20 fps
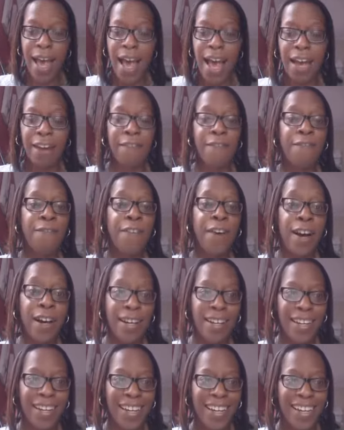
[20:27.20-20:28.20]
And
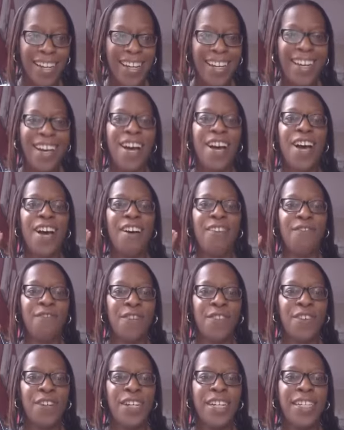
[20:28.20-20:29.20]
finally,
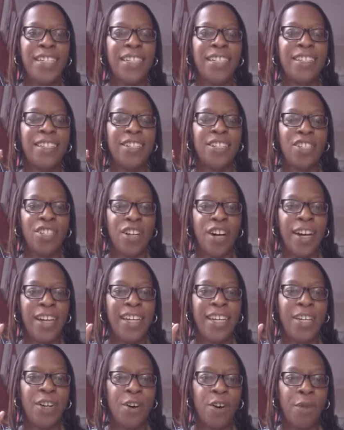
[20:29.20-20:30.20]
avoid the
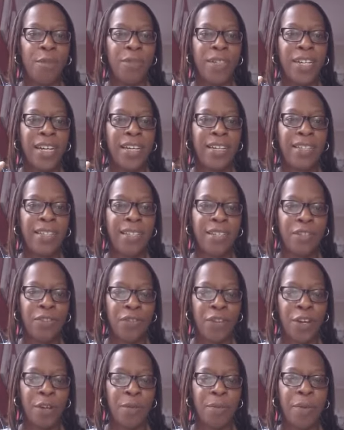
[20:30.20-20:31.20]
shiny object
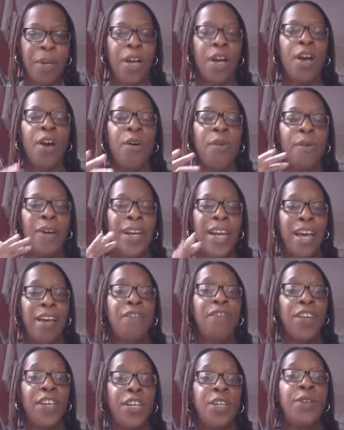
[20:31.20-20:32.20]
syndrome.
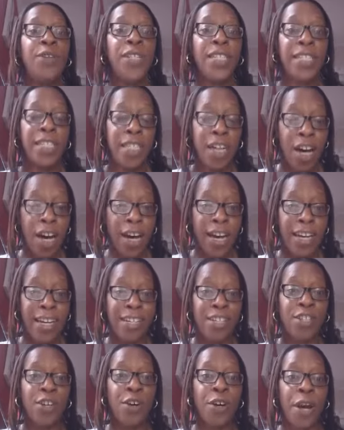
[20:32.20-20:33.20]
Whenever you
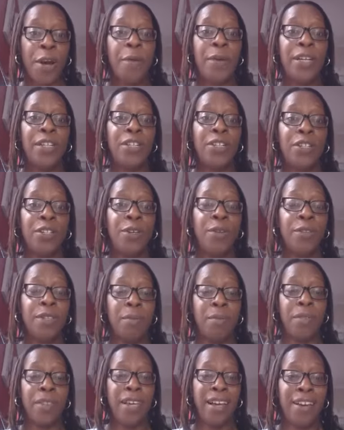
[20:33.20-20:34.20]
decide you're going to do
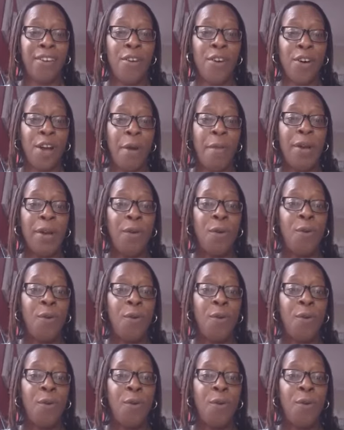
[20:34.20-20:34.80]
something, you're going